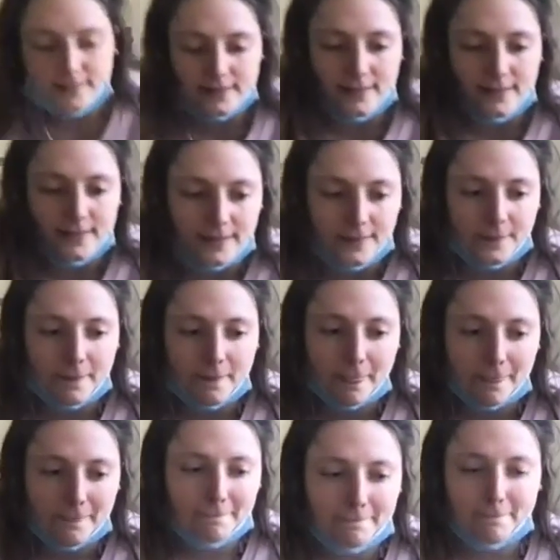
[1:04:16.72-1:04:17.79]
um,
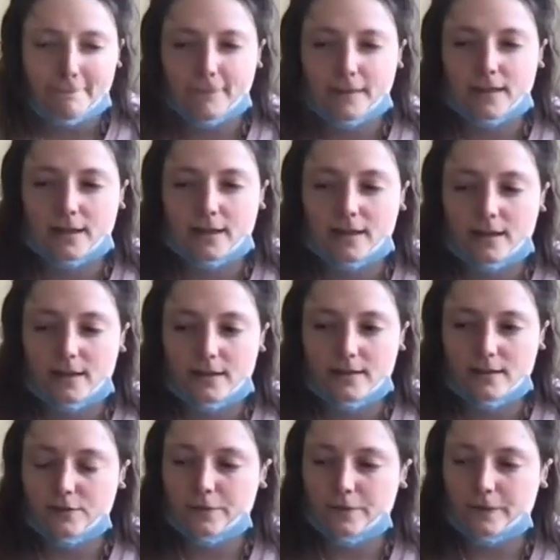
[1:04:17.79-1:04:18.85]

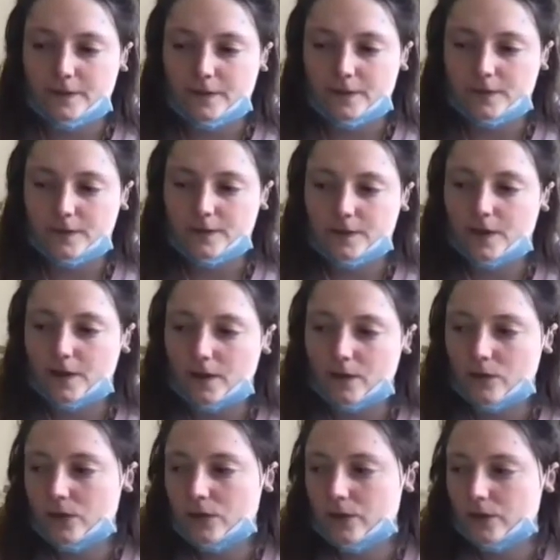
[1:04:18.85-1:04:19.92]
different
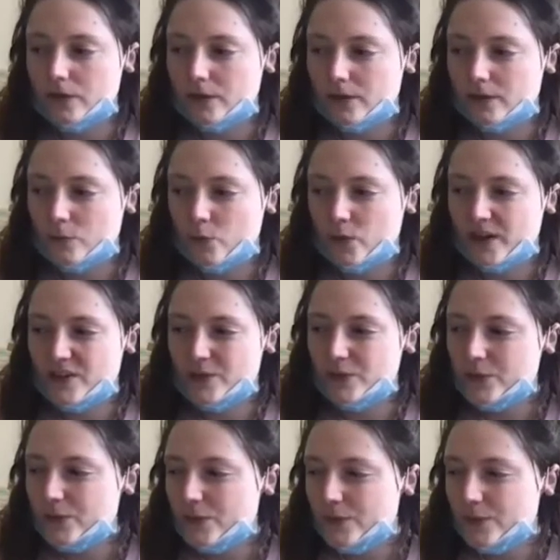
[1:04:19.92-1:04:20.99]
other ways of
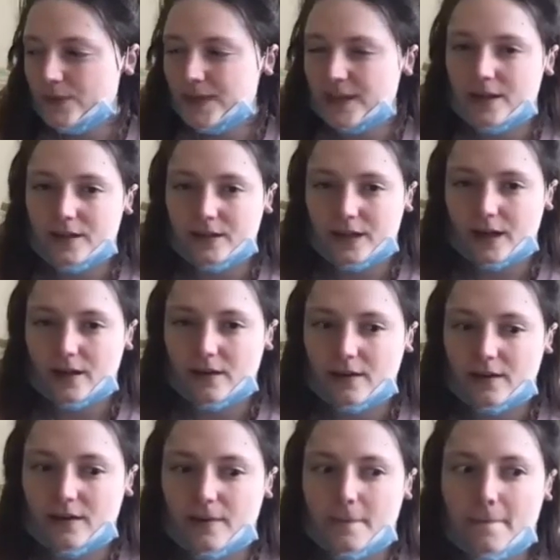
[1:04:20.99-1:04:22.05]
yeah
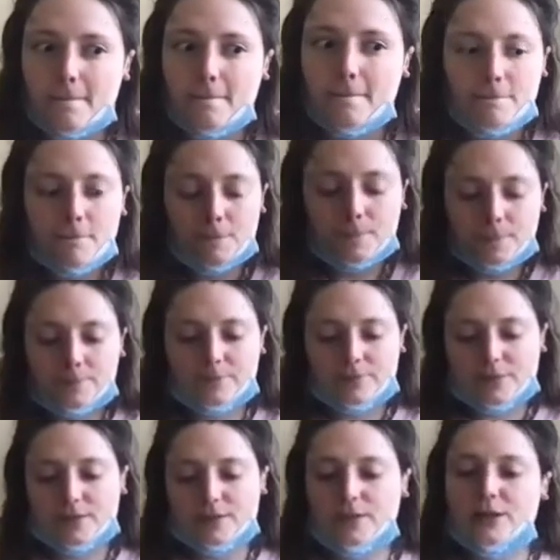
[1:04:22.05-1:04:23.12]
um,
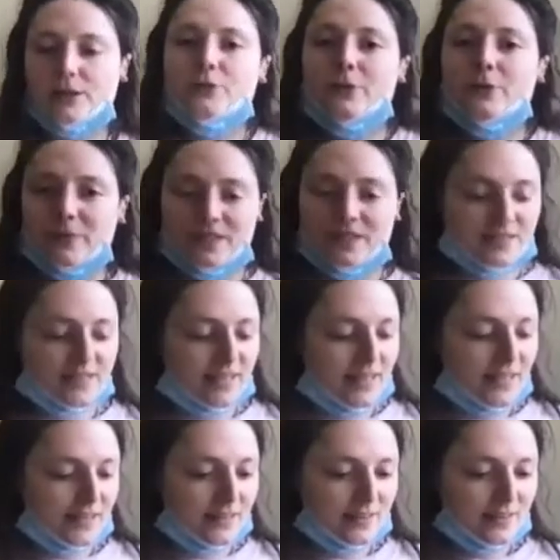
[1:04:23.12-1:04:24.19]

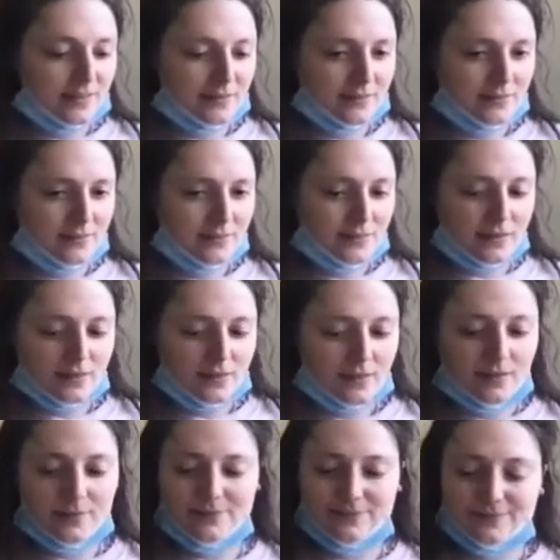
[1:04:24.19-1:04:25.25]
agreementing
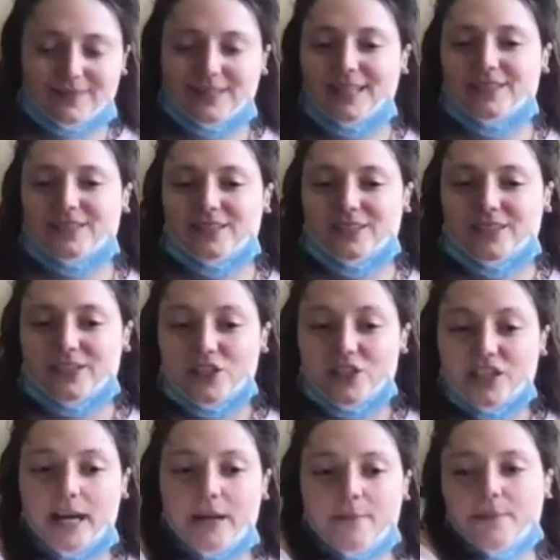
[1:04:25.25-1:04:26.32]
um, yeah the, the
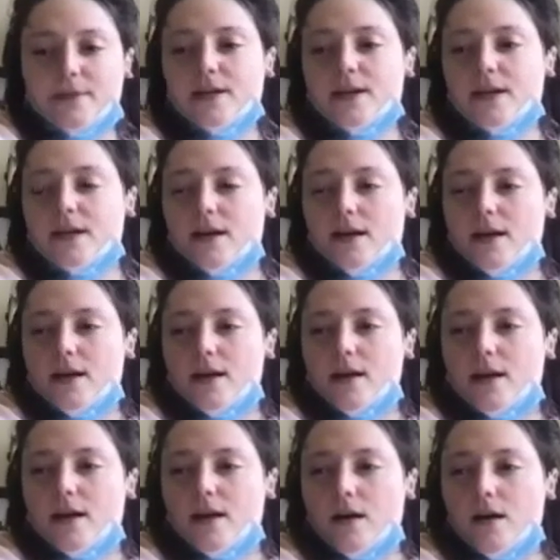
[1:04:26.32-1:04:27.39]
shape
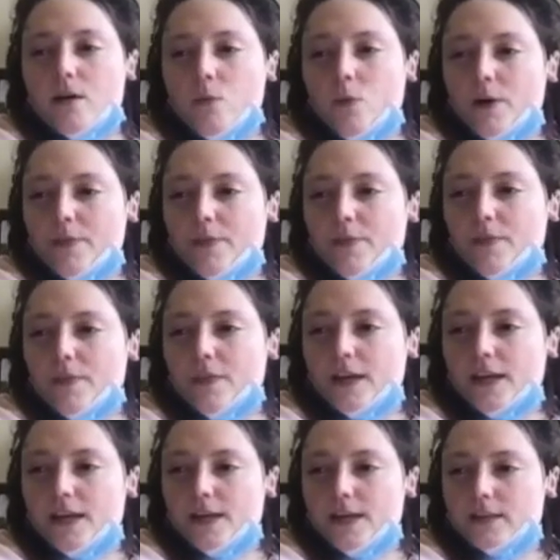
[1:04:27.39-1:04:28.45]
uh, one
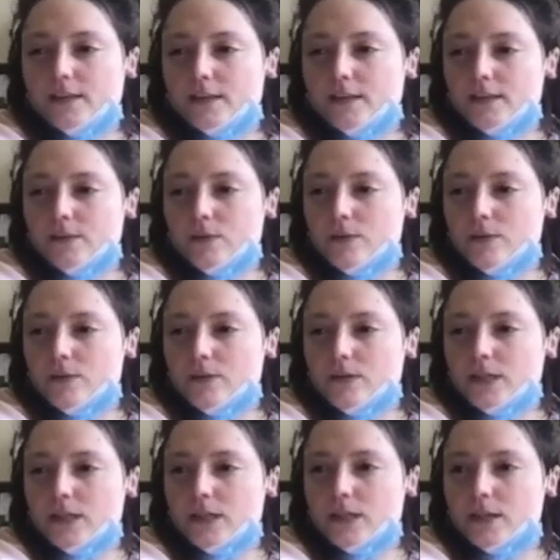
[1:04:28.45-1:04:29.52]
thing i was
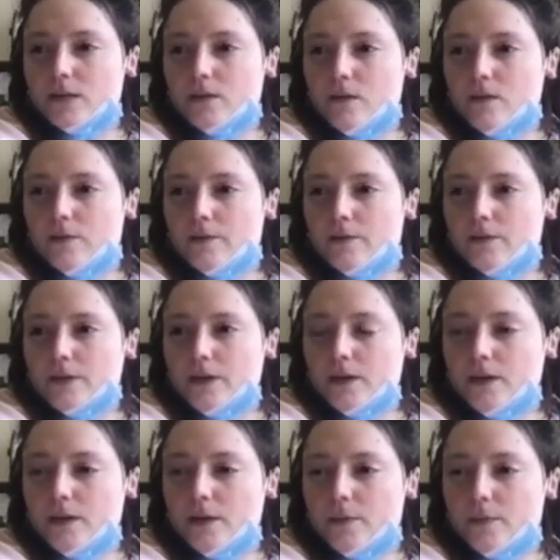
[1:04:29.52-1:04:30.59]
thinking of
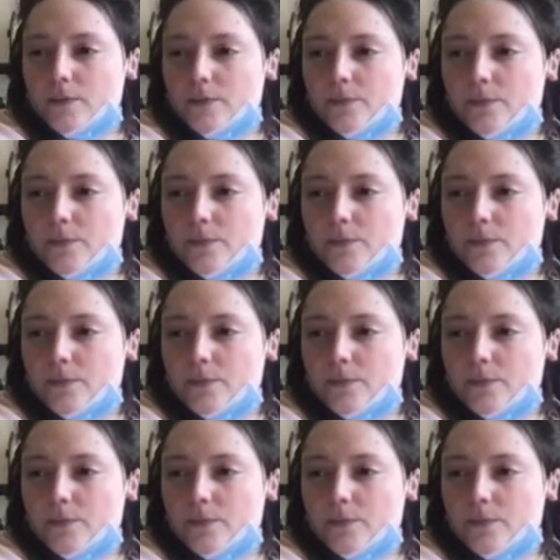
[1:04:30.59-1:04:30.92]
um,